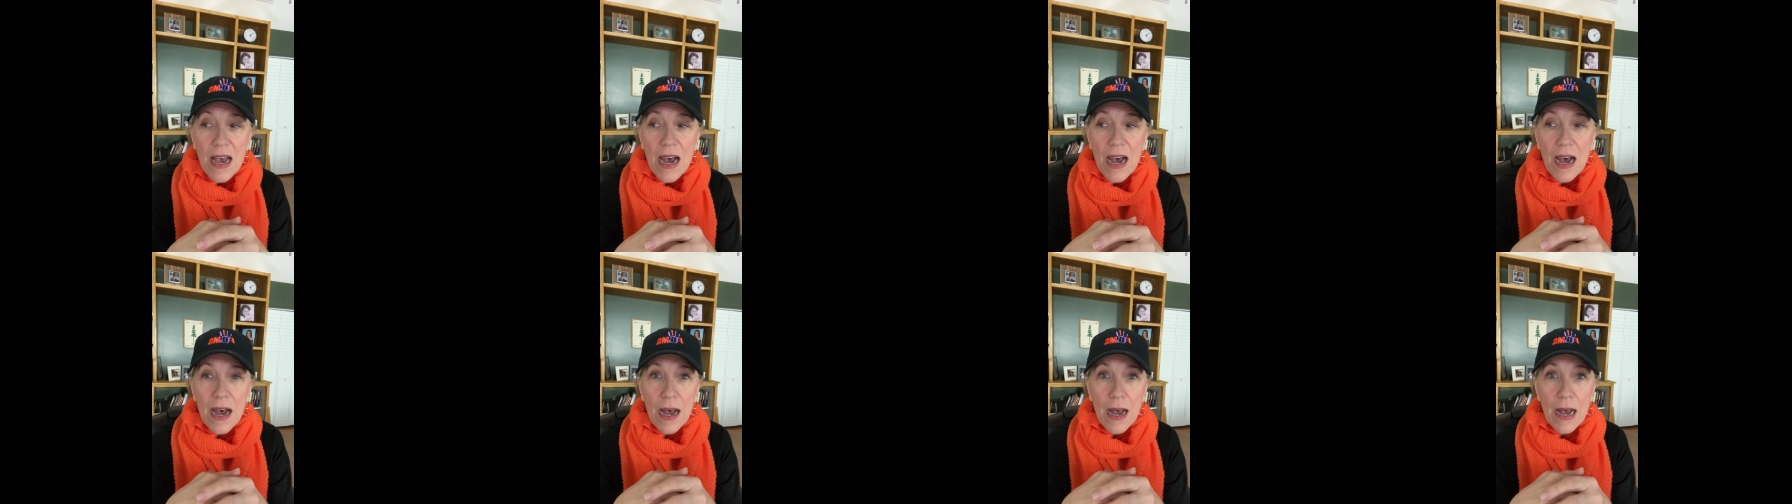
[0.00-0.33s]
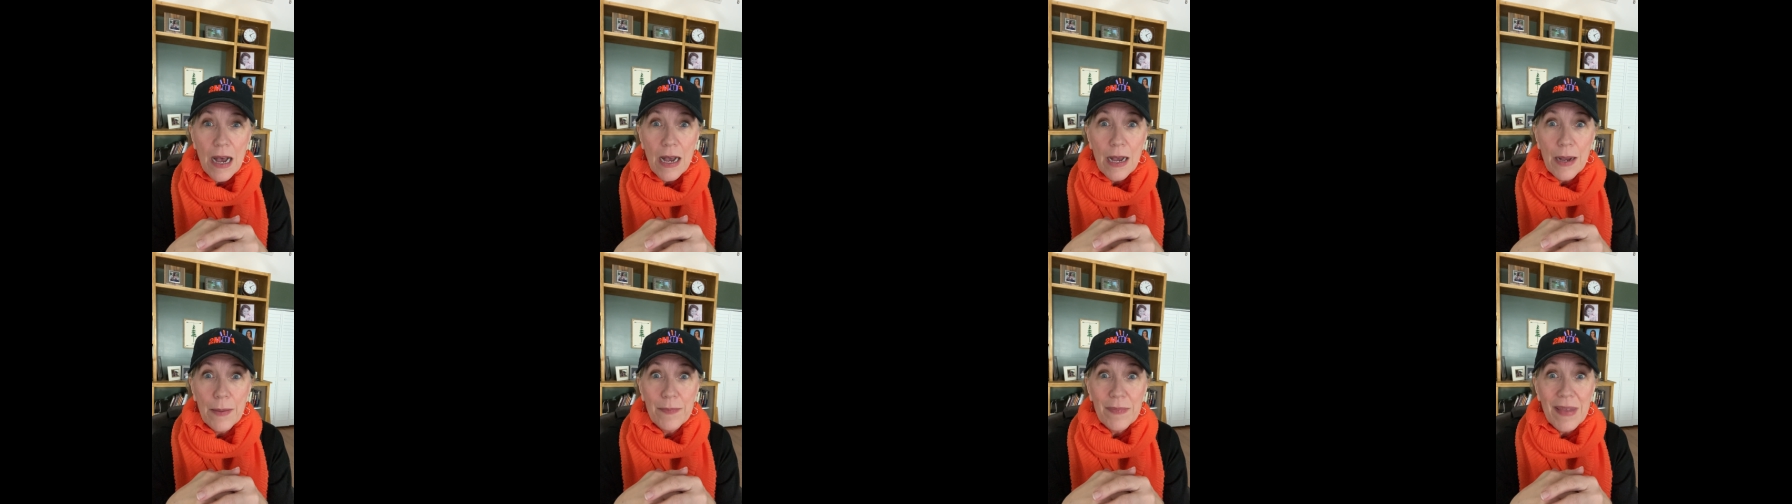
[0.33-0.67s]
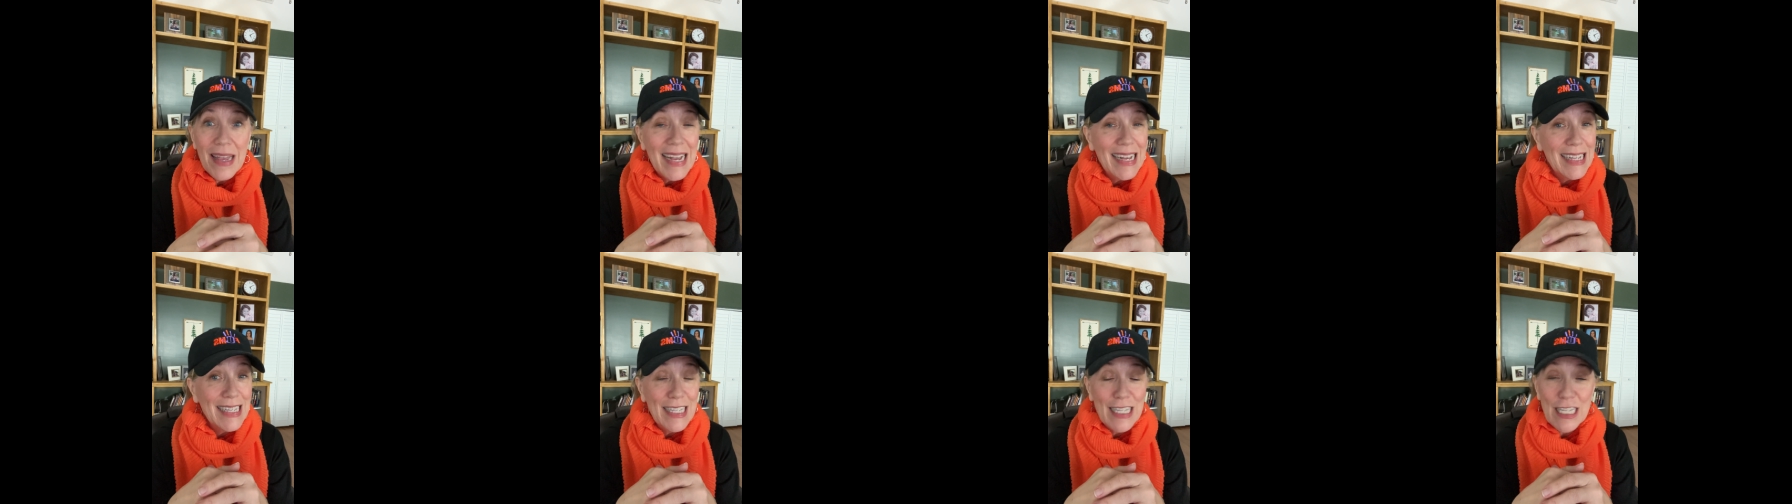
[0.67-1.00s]
Um,
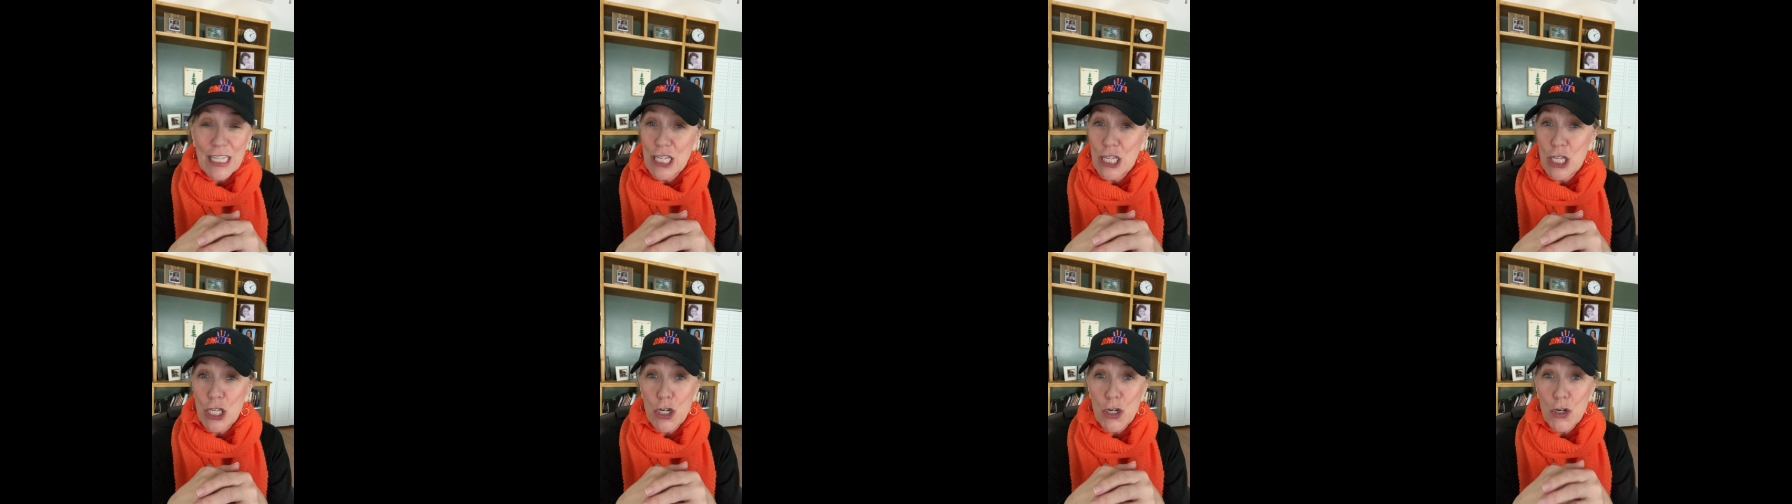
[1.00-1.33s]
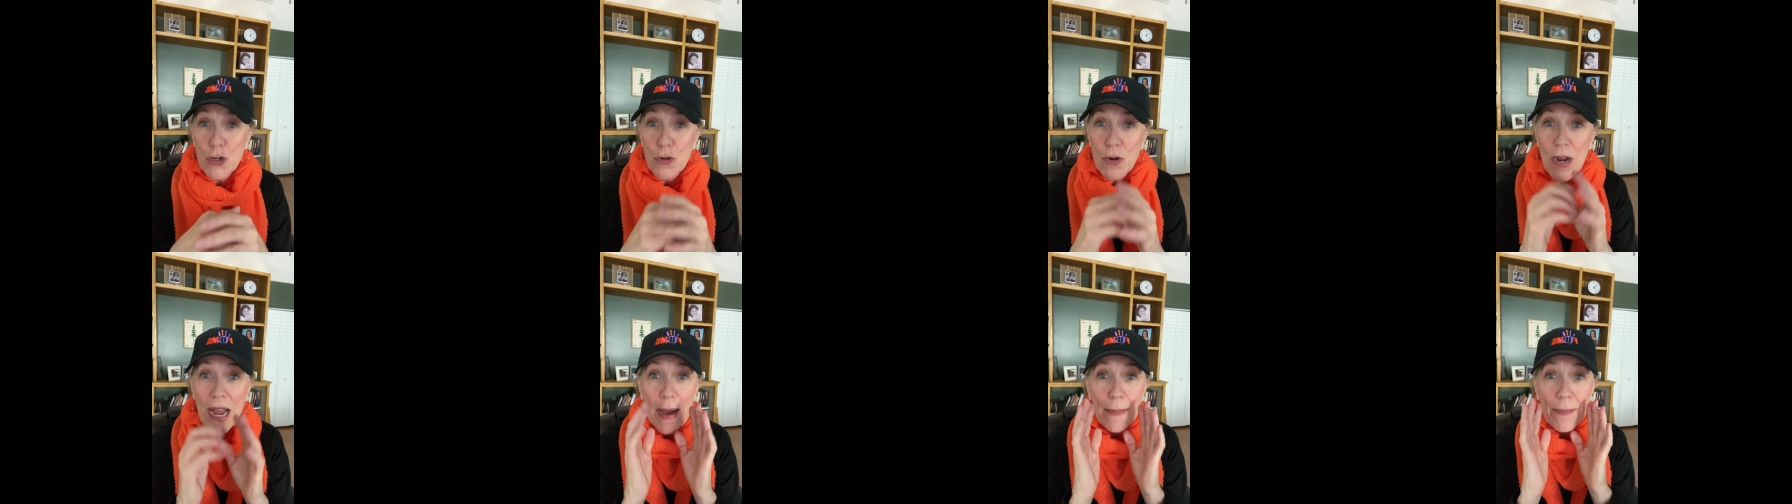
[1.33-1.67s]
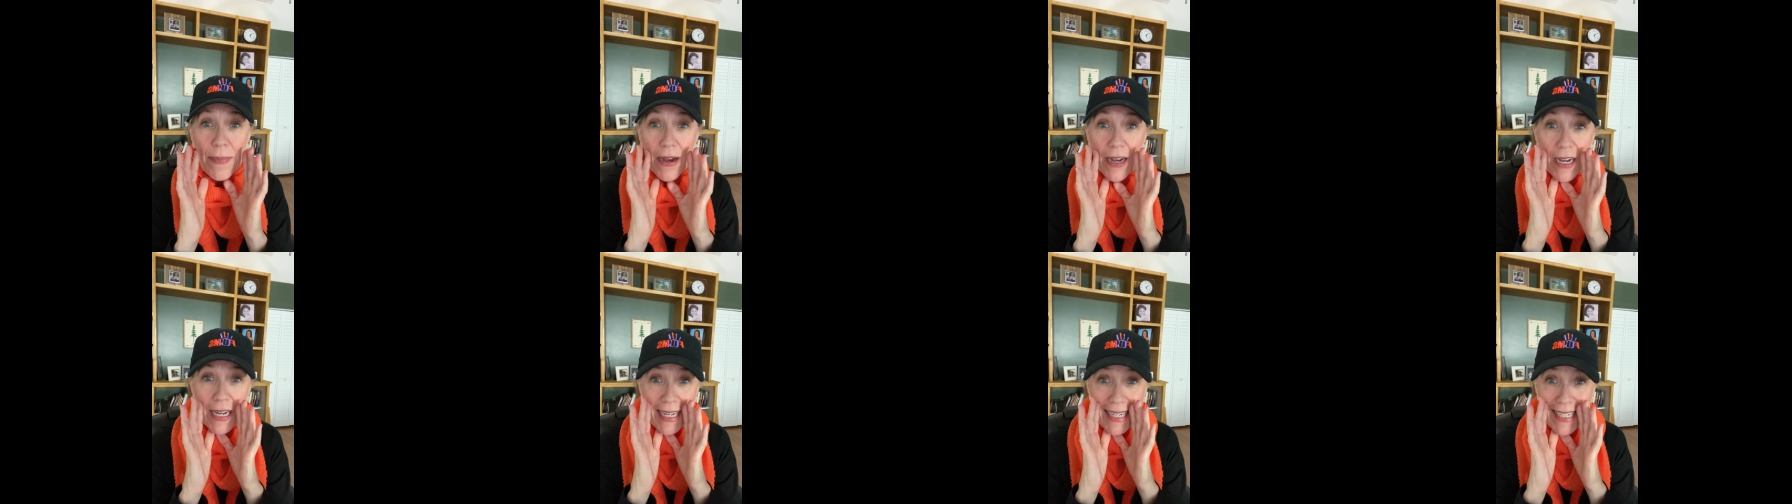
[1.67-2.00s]
and strap
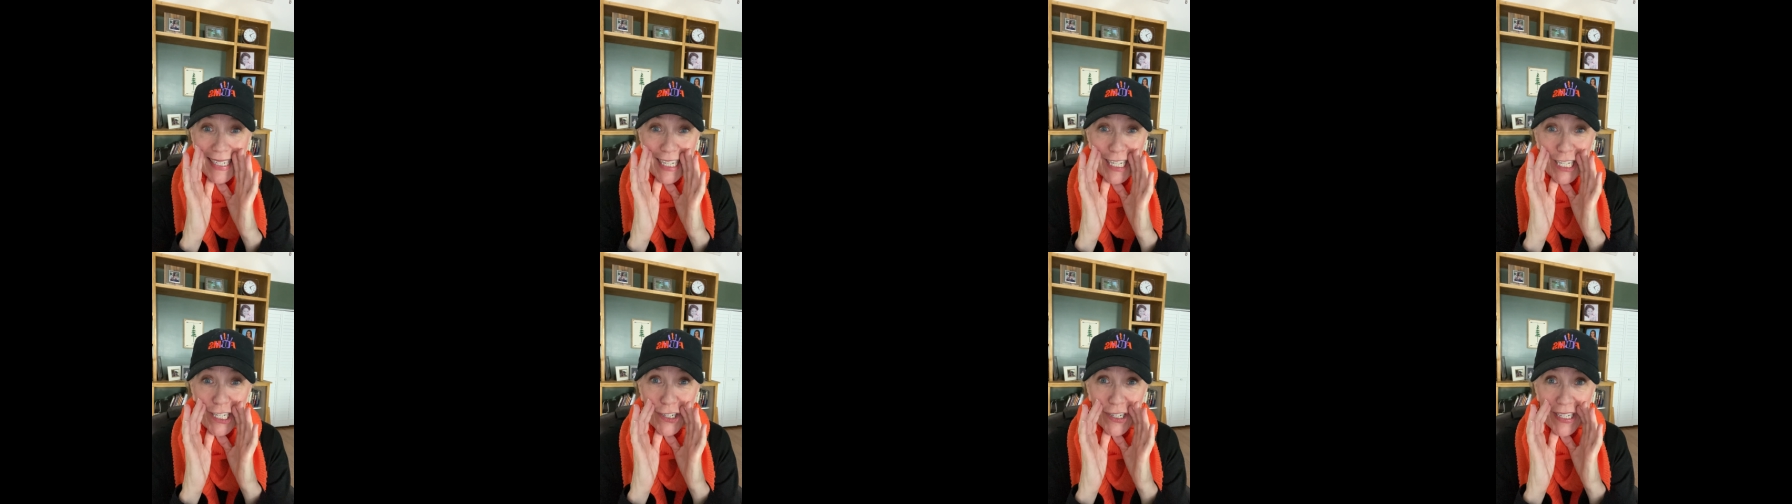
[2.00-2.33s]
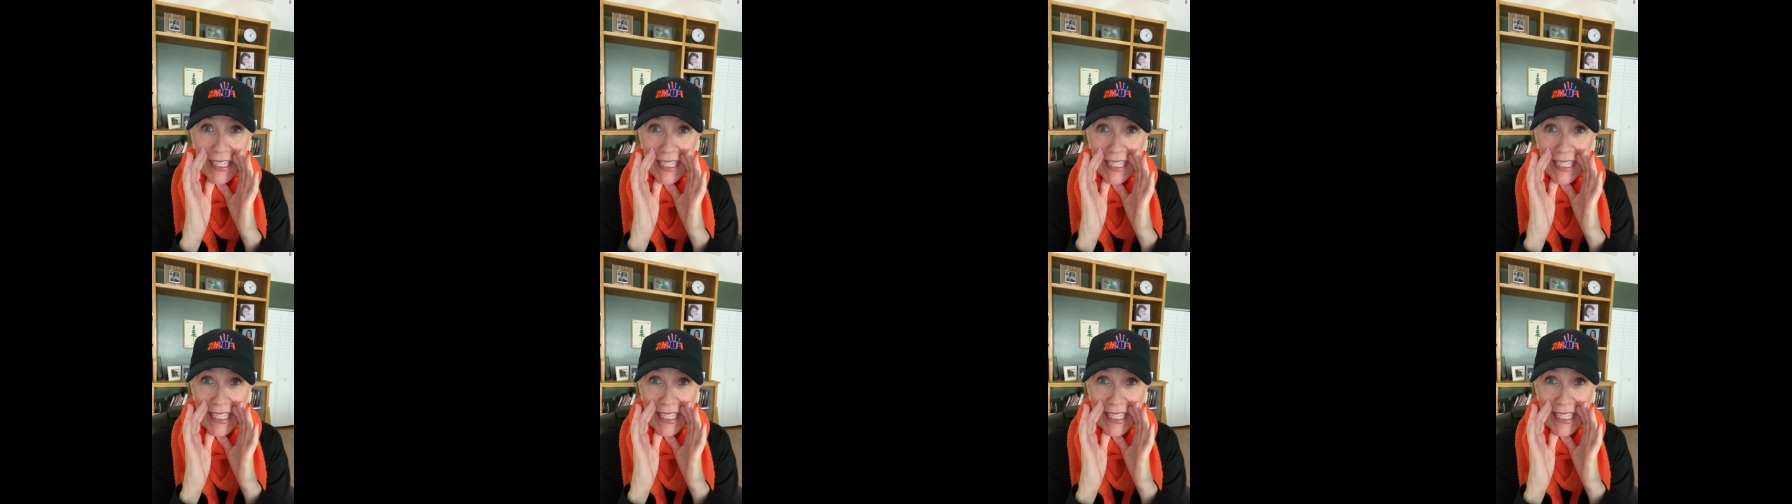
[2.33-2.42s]
on your